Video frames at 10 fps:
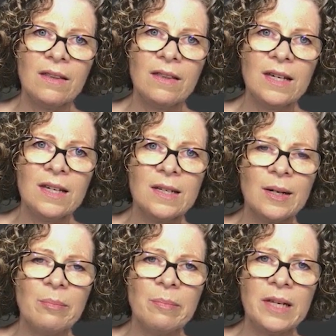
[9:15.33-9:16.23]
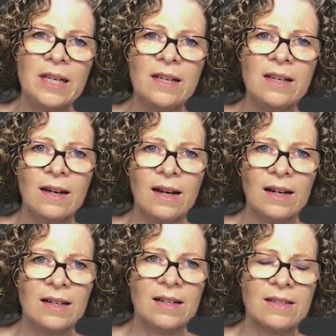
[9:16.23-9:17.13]
These are big
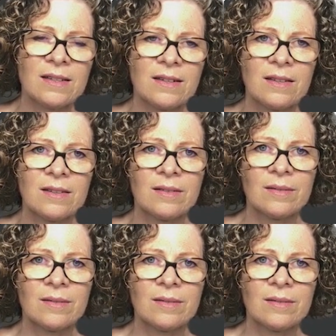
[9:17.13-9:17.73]
asks.